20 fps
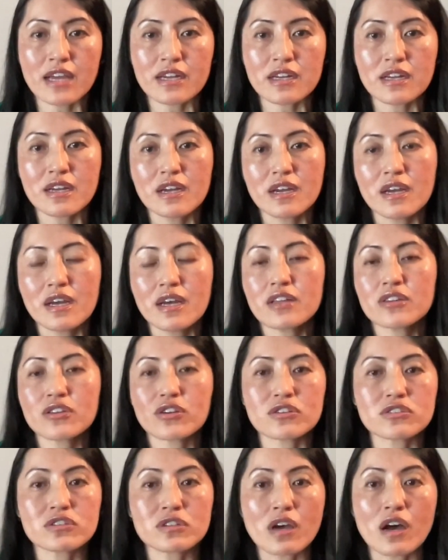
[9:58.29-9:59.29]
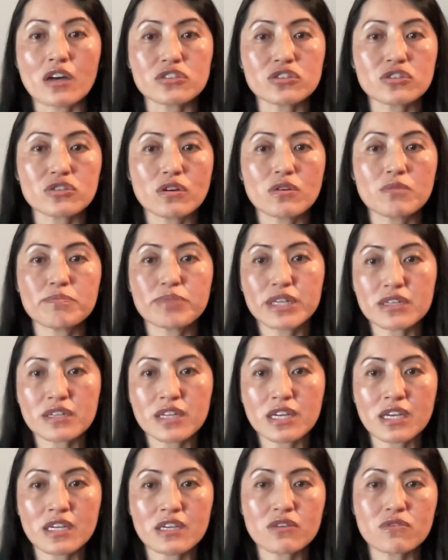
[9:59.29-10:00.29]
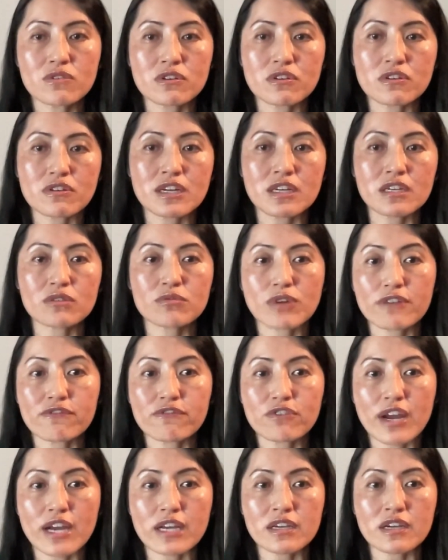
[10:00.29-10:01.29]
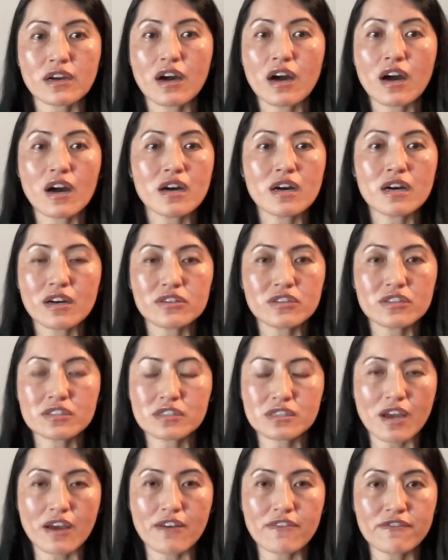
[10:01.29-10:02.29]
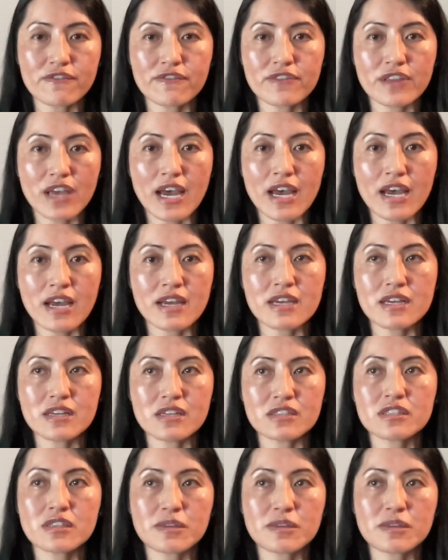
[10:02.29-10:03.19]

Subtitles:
side. There's also billing, ordering, rev rec, all the stuff that